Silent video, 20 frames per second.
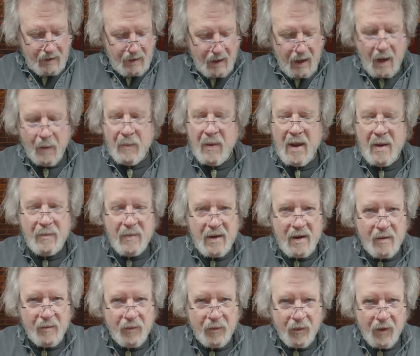I may be
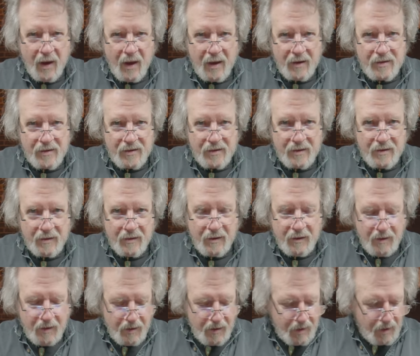impressed,
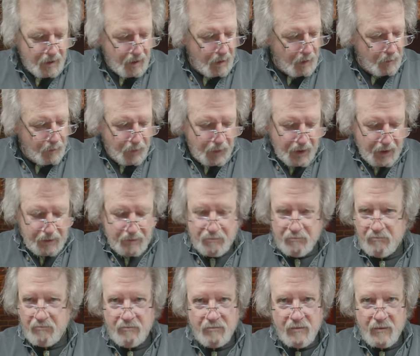but
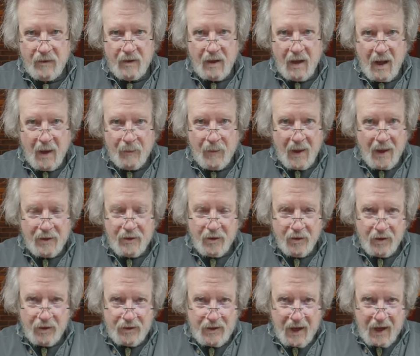I'm not
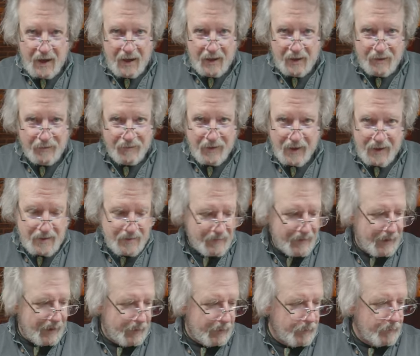going to take it at face
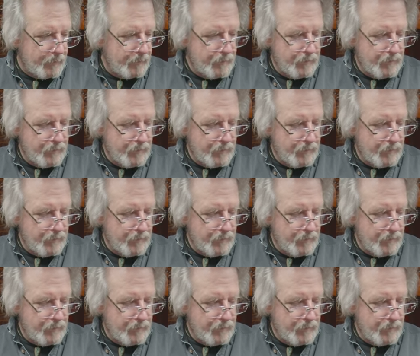value.